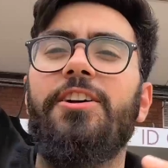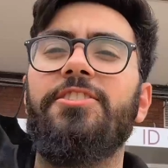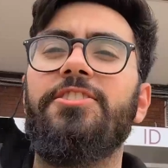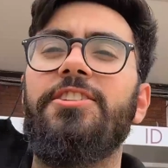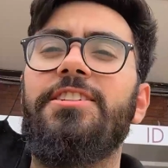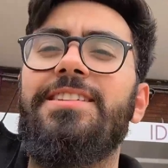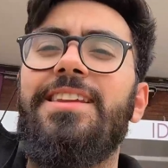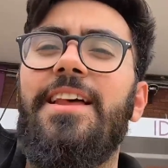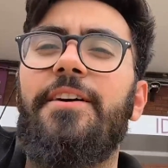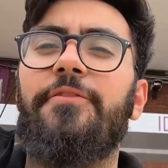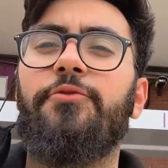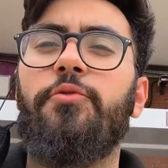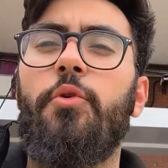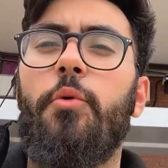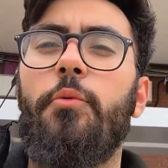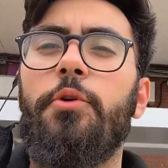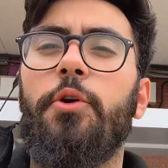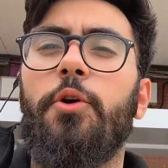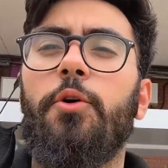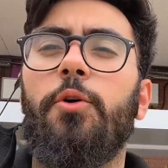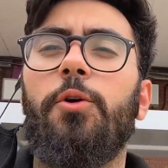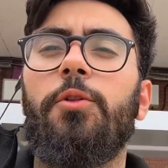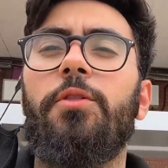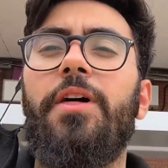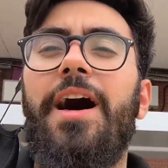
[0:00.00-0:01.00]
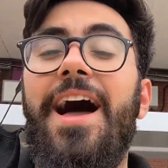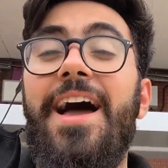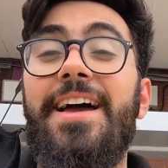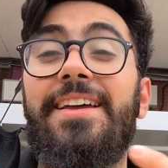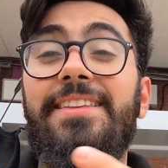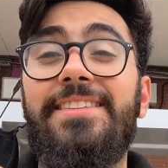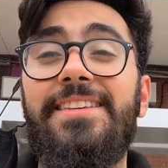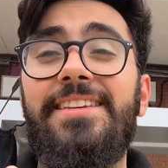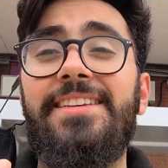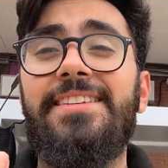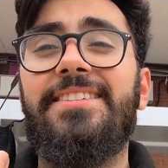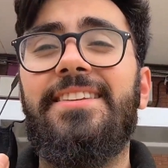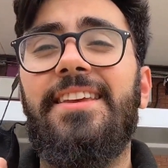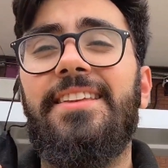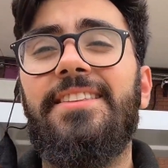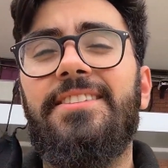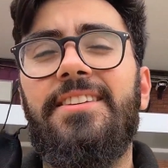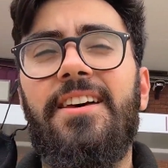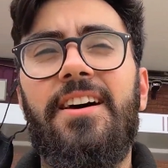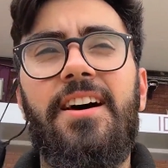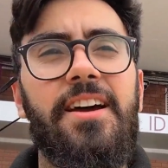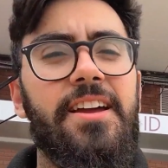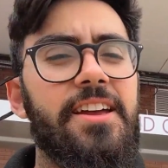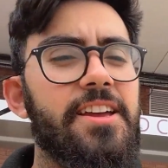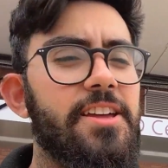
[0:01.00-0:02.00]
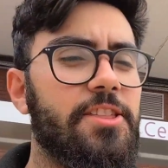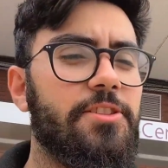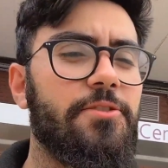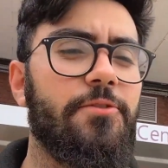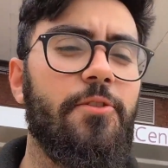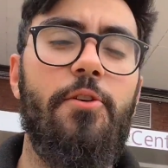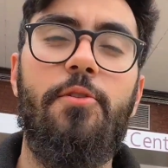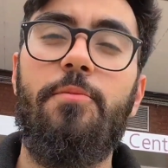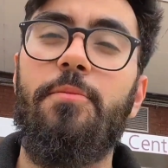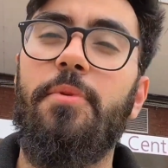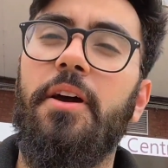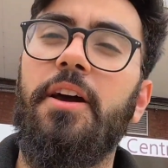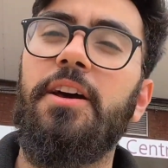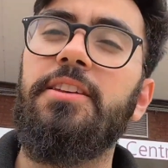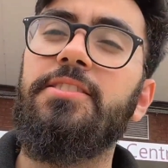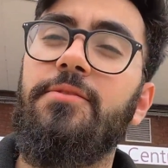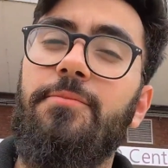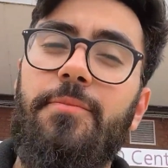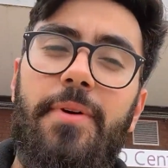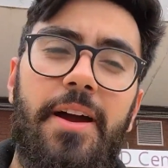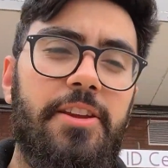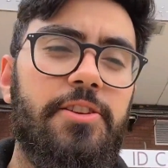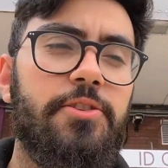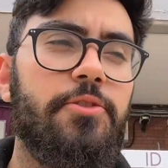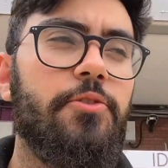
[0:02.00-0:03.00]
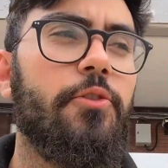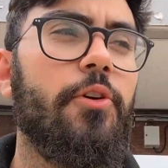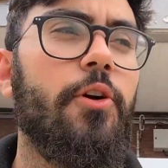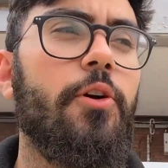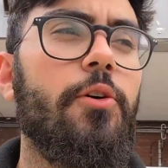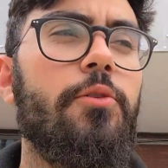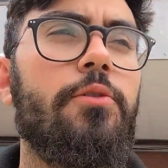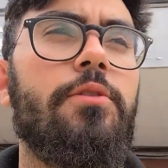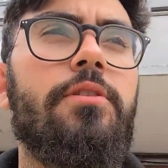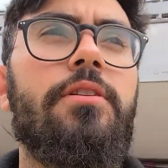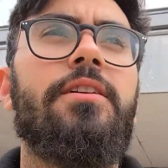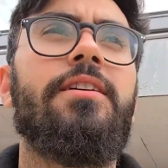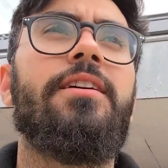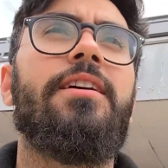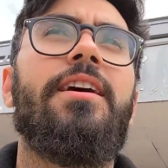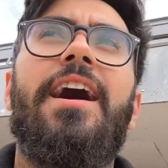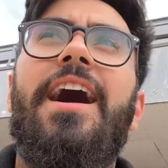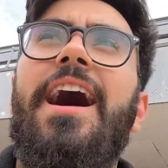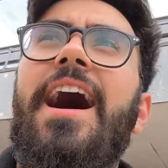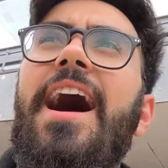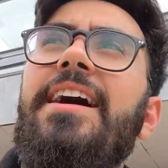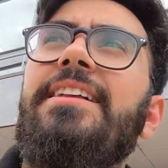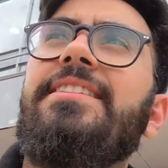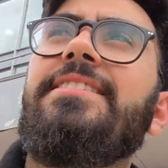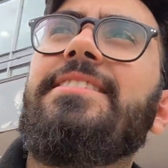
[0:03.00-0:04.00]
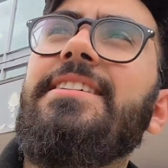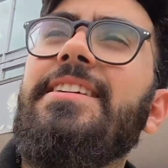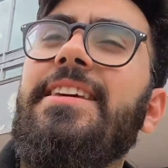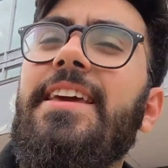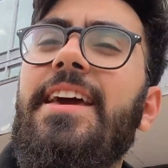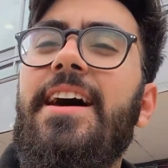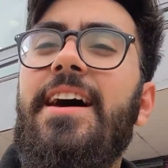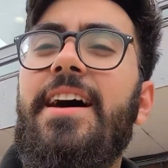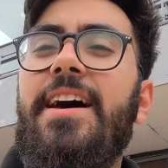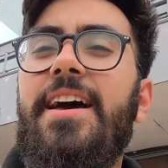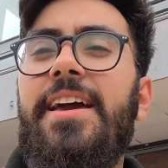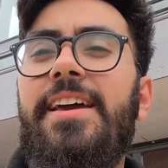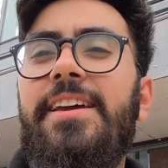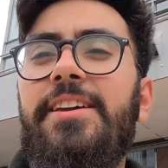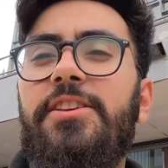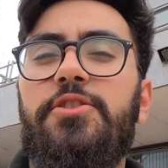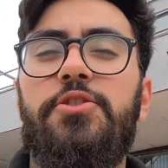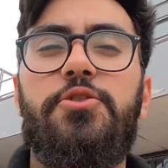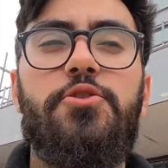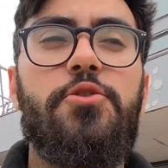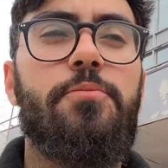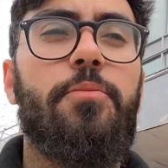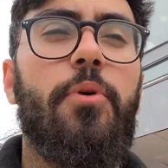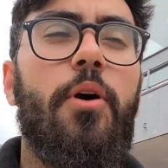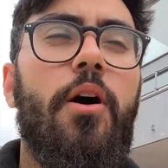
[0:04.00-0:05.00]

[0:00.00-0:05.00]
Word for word: I just left what we call the I D center at Heathrow. Because of my new role, I had to get a new